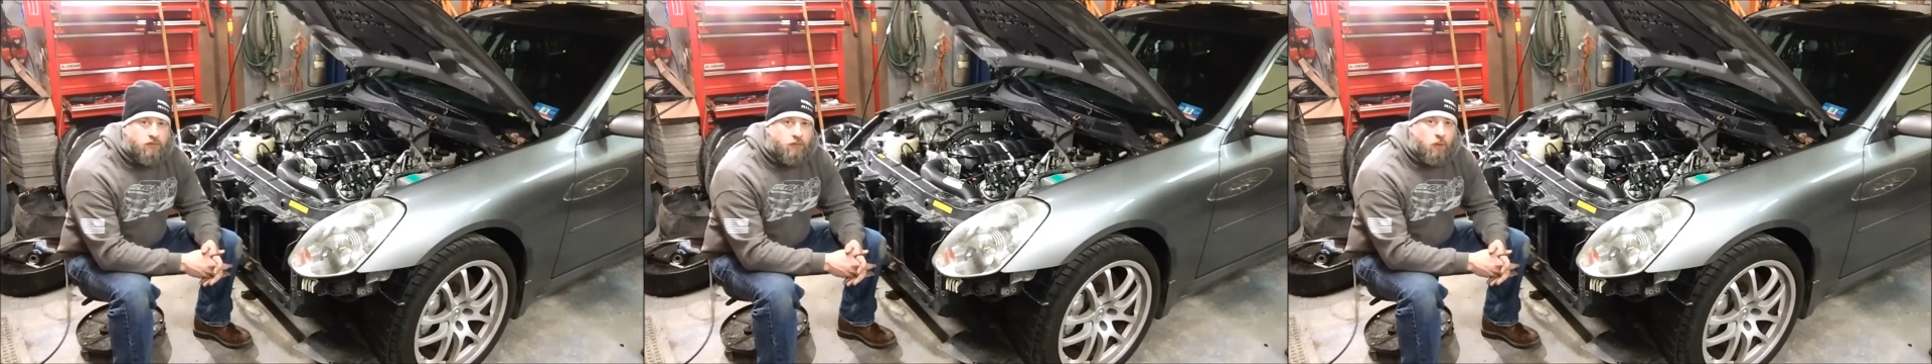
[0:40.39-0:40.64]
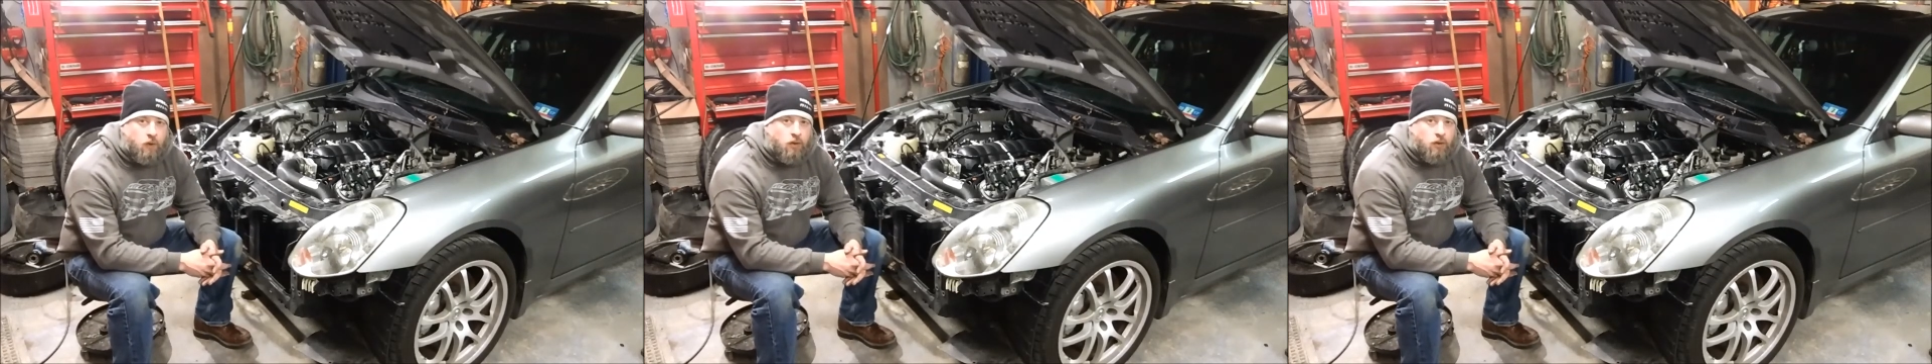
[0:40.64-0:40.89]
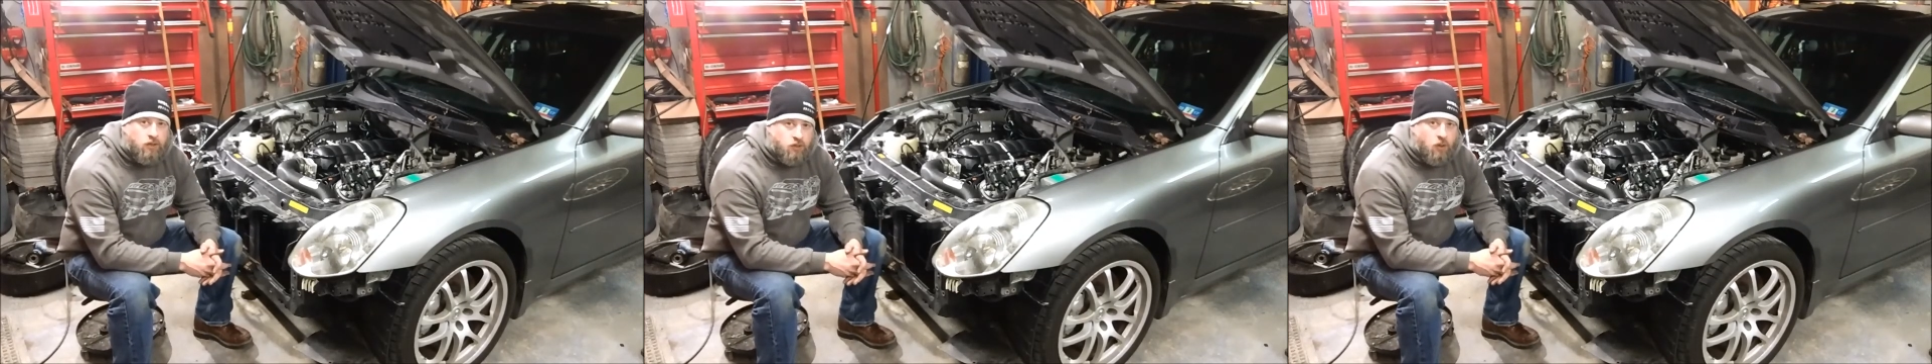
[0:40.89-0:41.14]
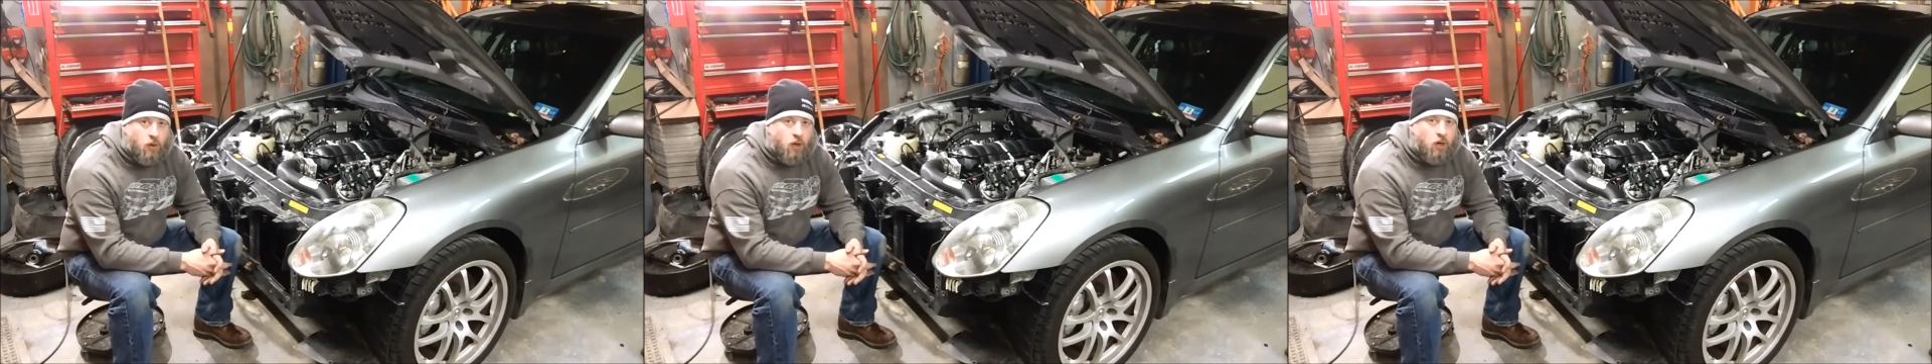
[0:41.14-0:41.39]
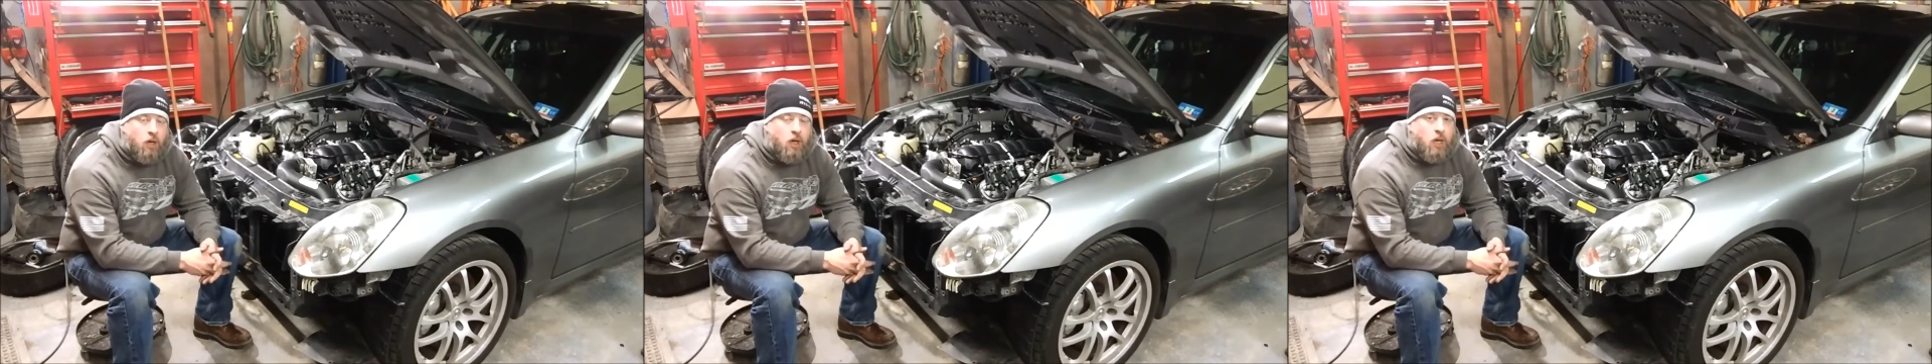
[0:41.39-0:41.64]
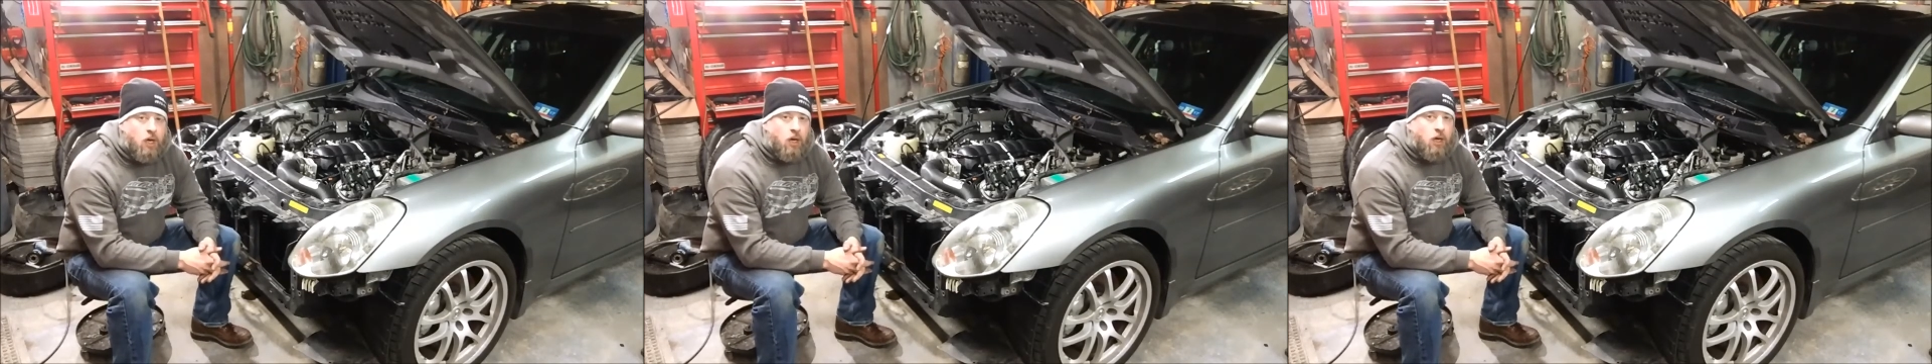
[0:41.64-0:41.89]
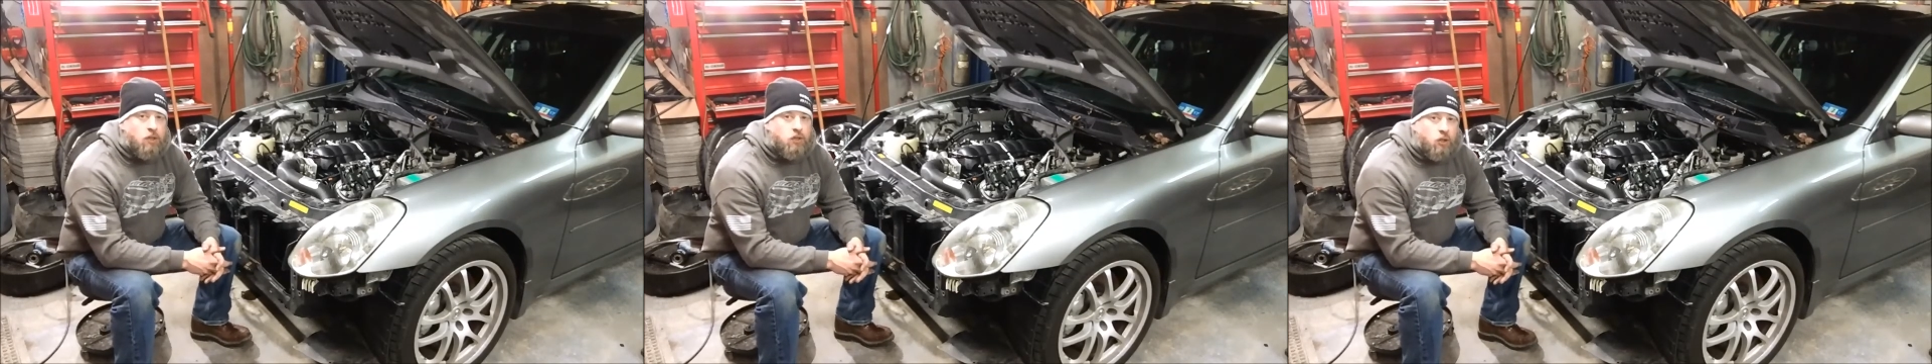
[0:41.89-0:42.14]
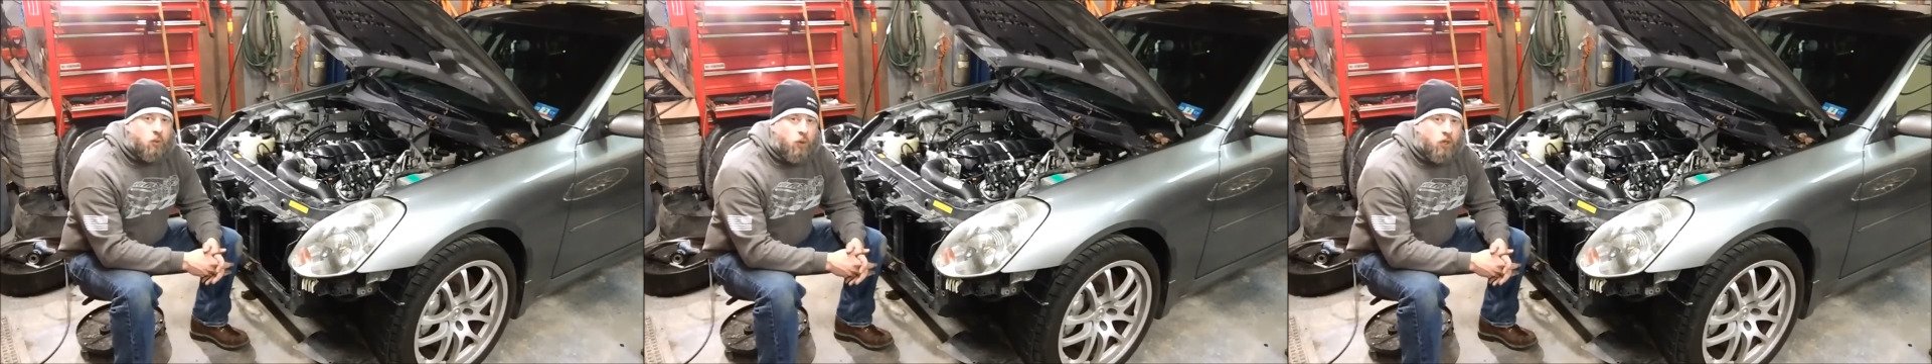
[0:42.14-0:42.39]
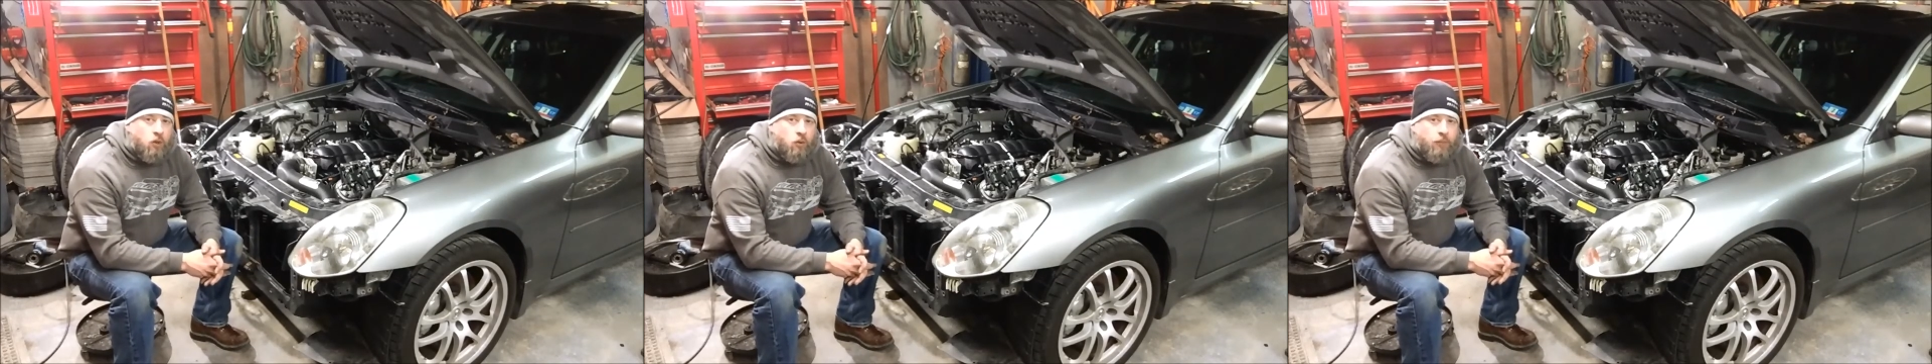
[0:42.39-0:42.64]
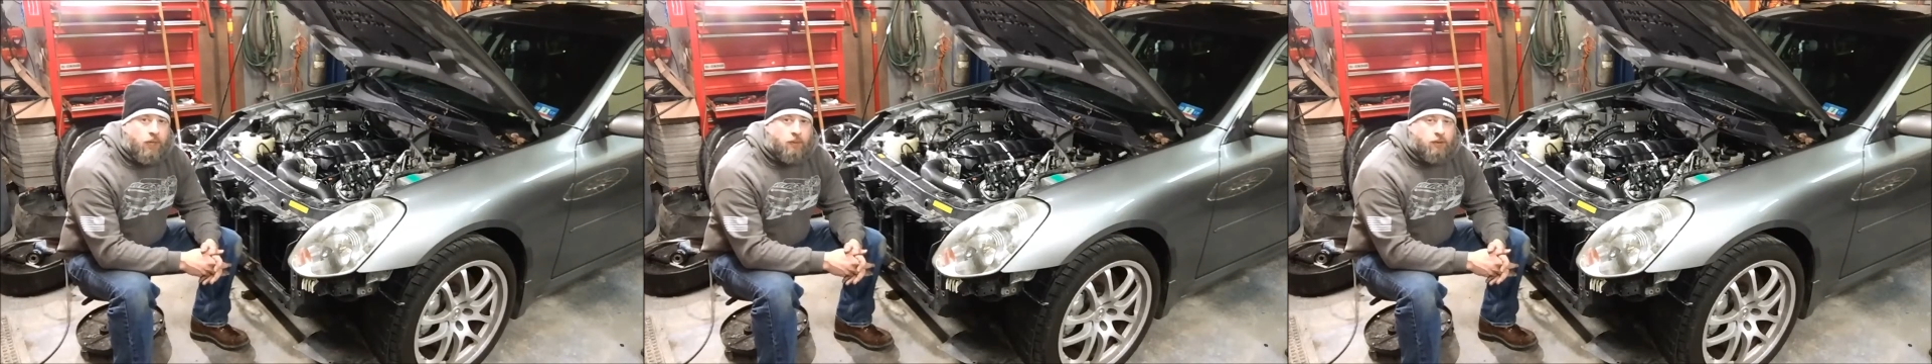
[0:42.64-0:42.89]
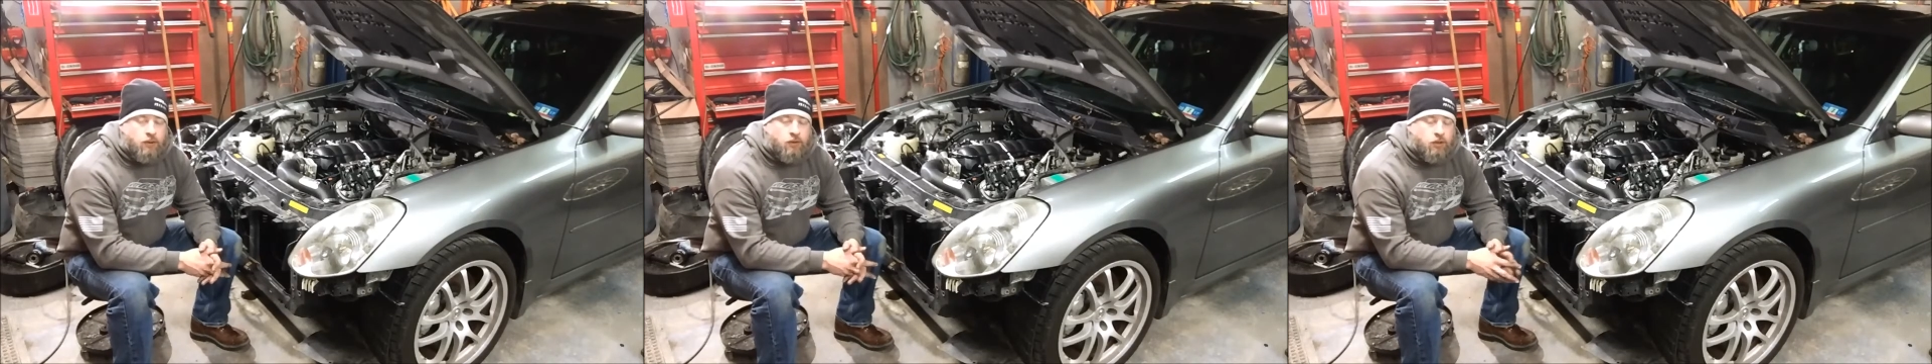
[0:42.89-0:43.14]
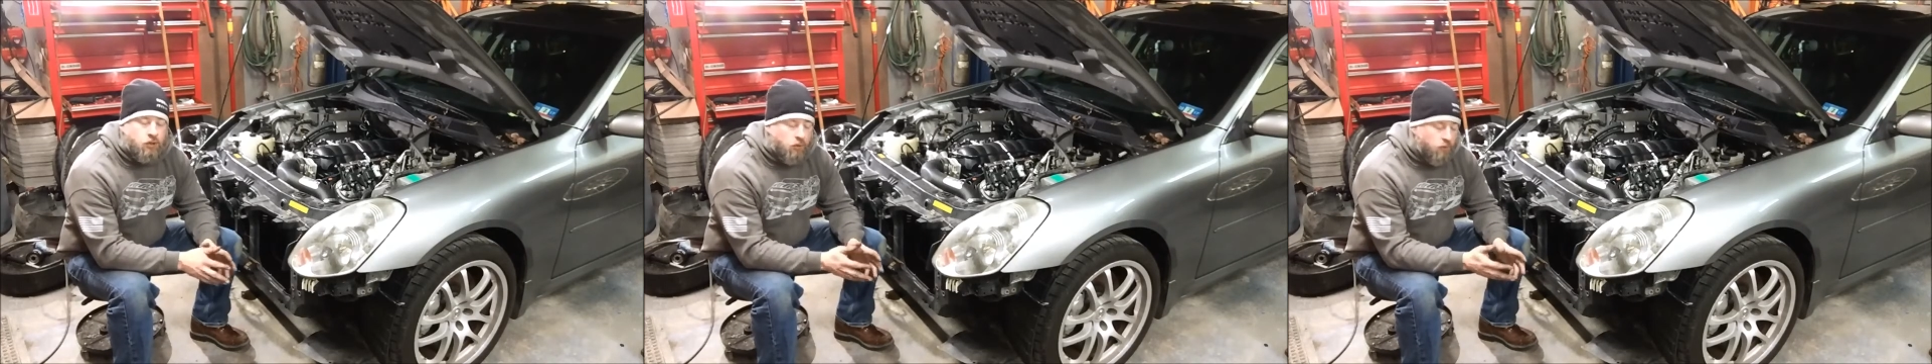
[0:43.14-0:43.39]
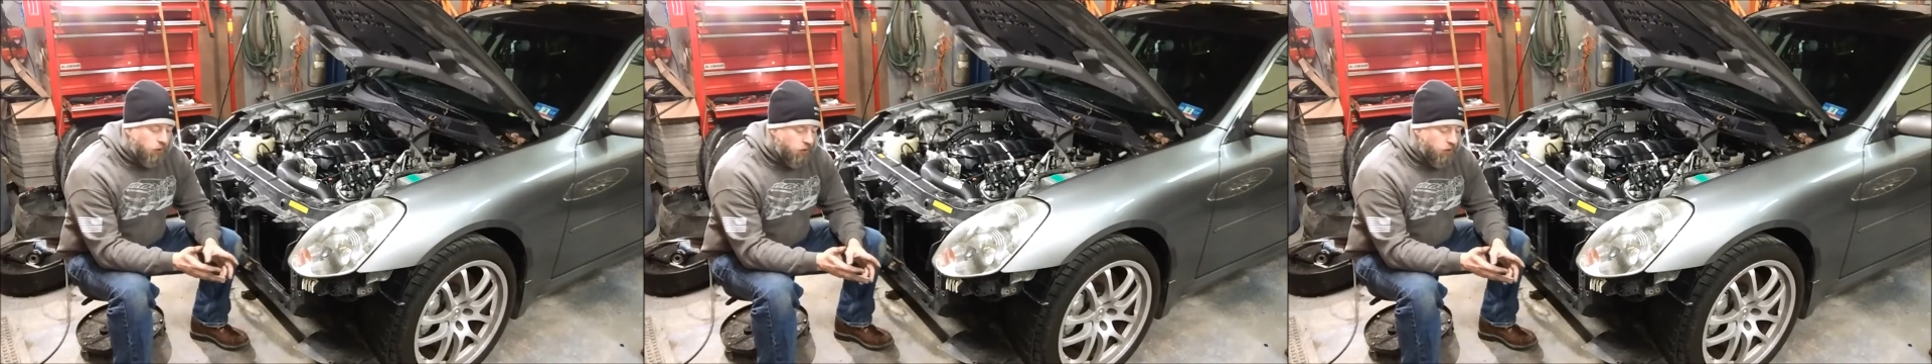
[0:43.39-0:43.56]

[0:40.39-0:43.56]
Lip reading: for this car. So what you will be able to do